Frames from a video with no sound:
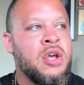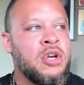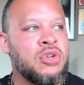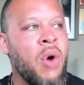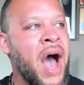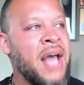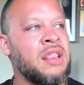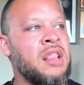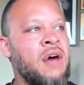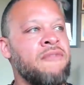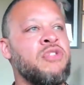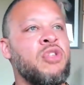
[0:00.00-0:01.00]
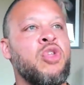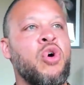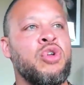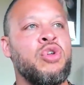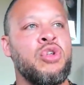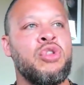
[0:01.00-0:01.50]
So I love the,
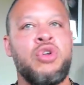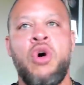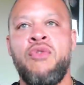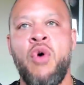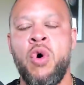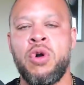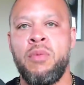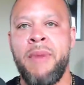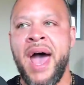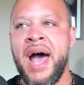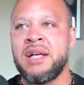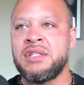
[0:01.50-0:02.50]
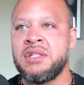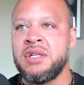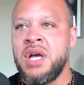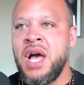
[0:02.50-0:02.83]
the Novus Ordo Mass.